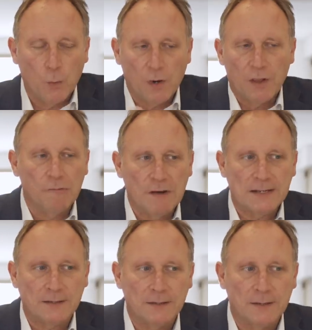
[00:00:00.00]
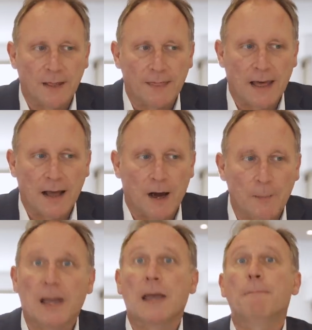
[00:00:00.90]
one of the reasons that I
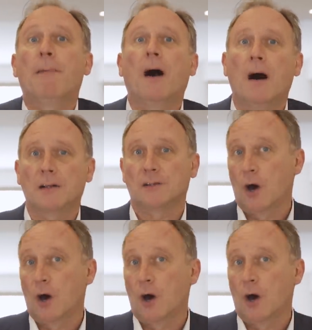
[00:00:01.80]
became part